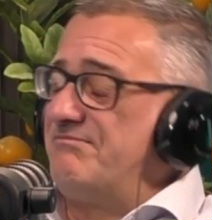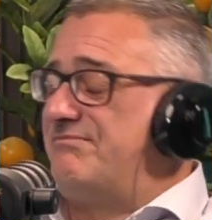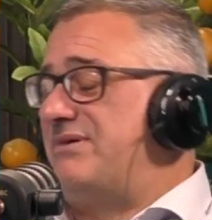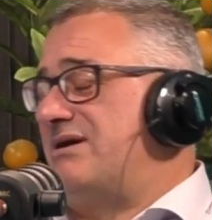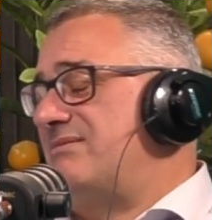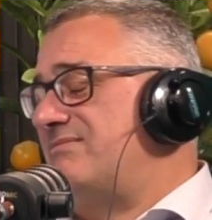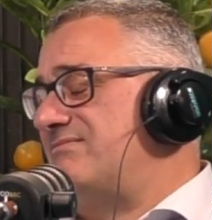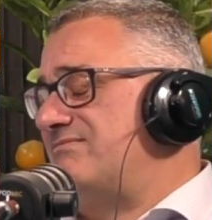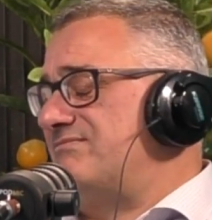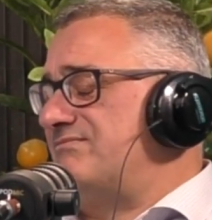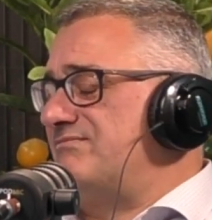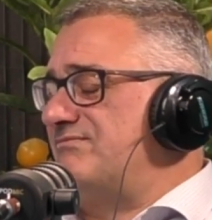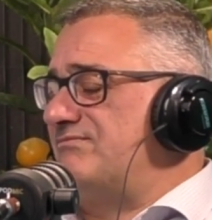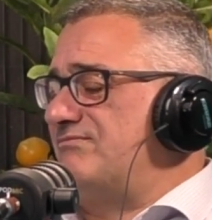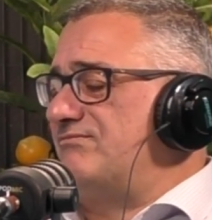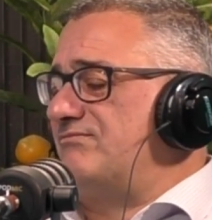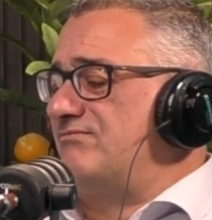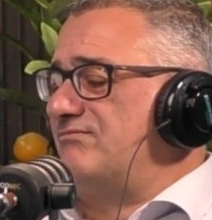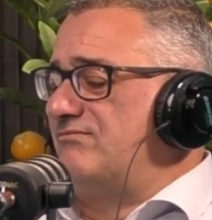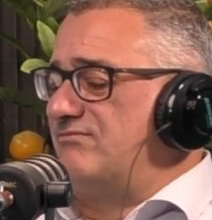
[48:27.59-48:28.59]
But,
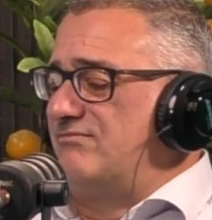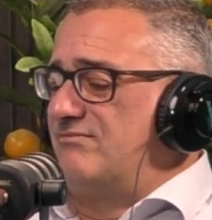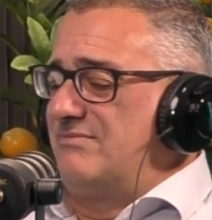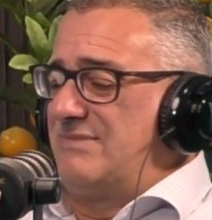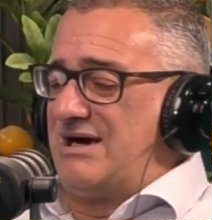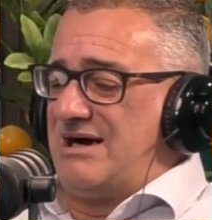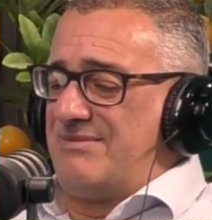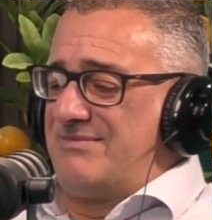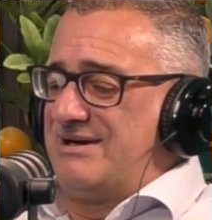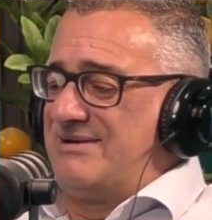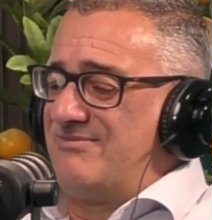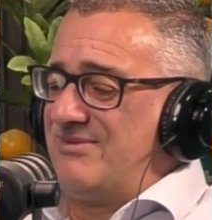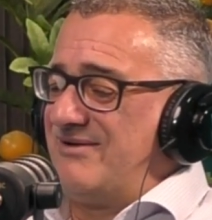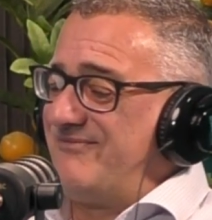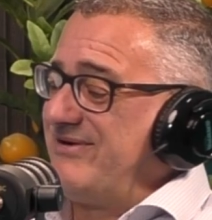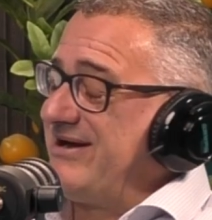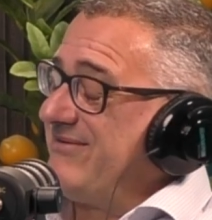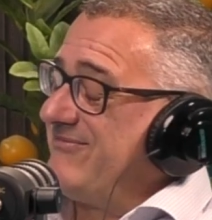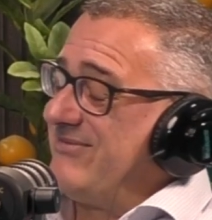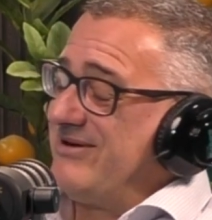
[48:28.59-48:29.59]

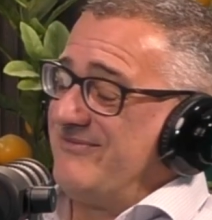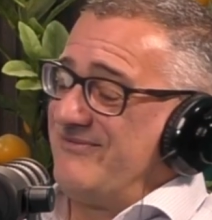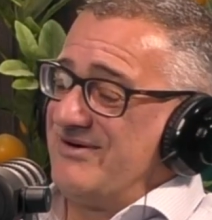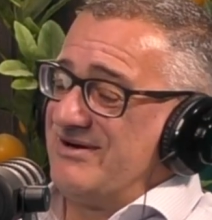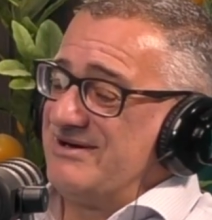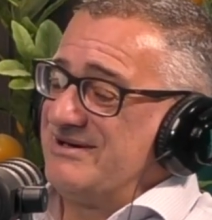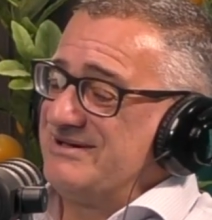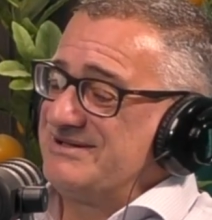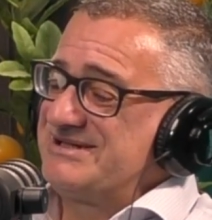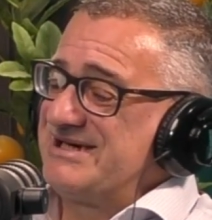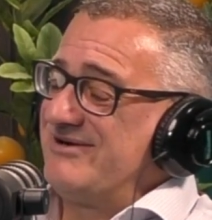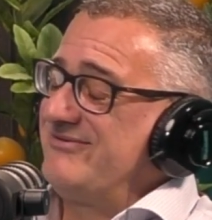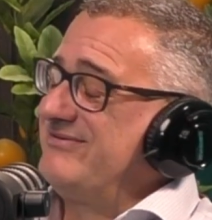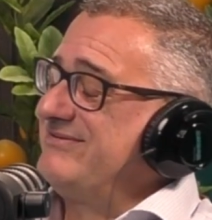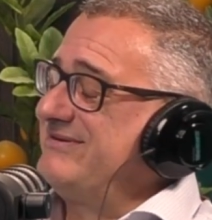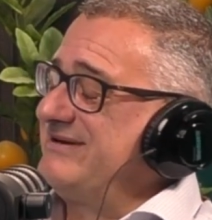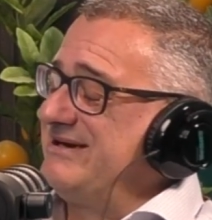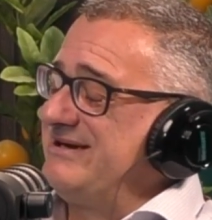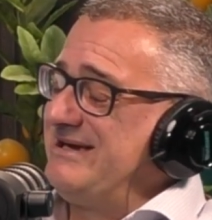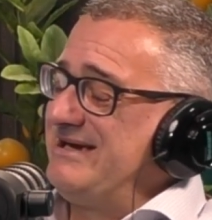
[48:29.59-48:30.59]
whether
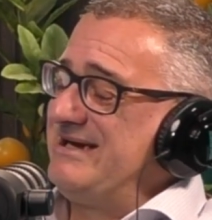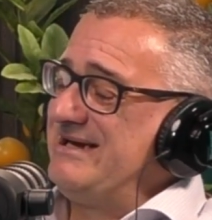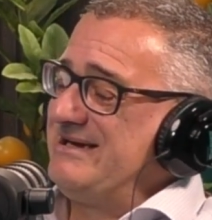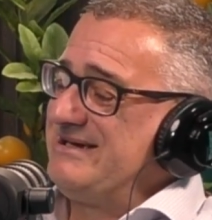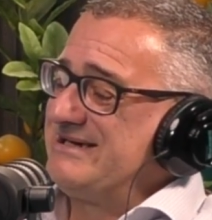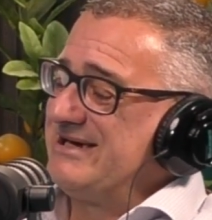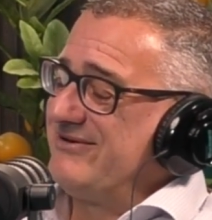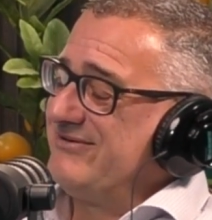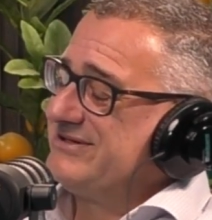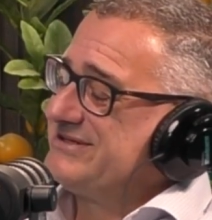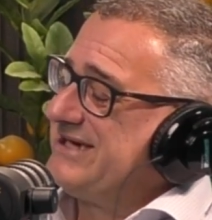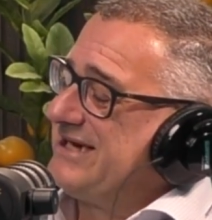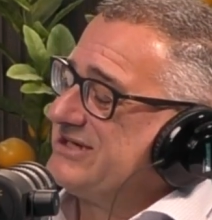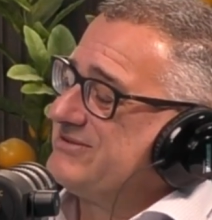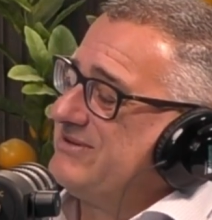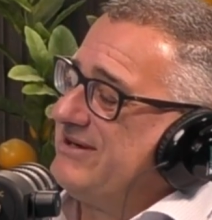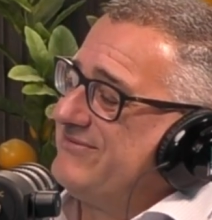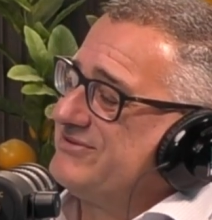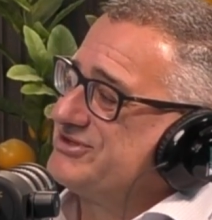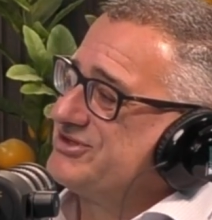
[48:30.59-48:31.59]
the terror
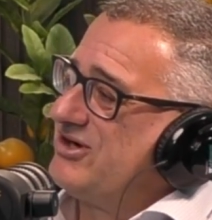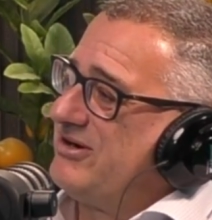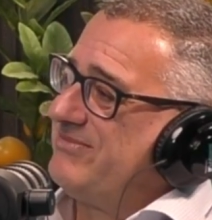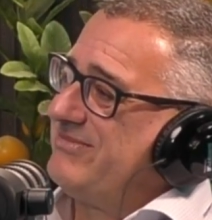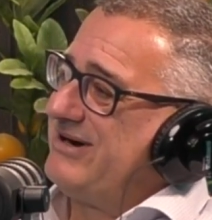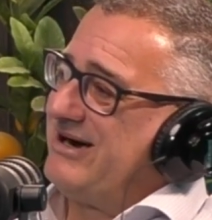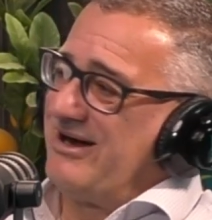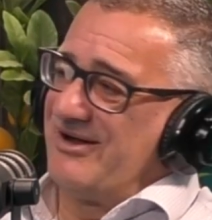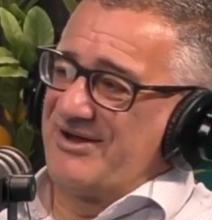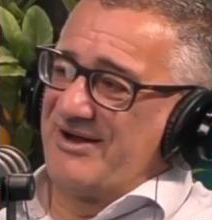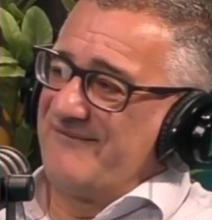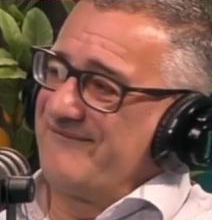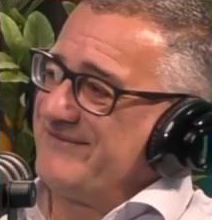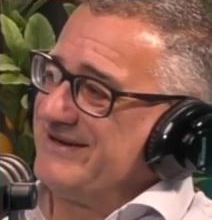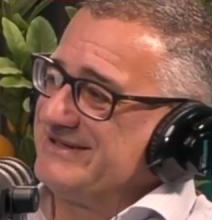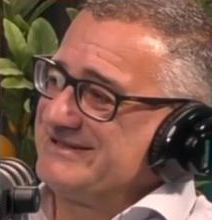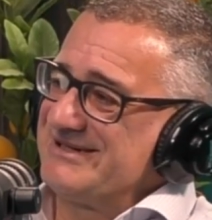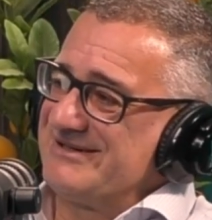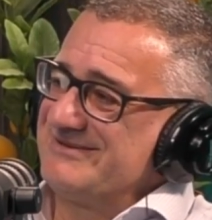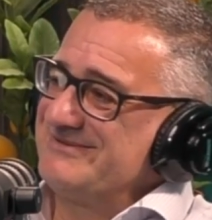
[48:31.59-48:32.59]
attacks will ever stop, I don't
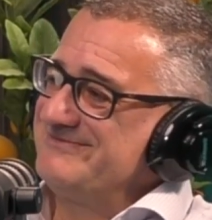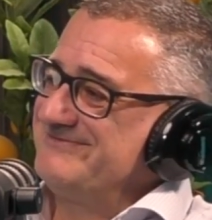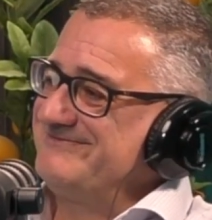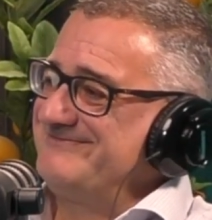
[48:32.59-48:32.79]
think so.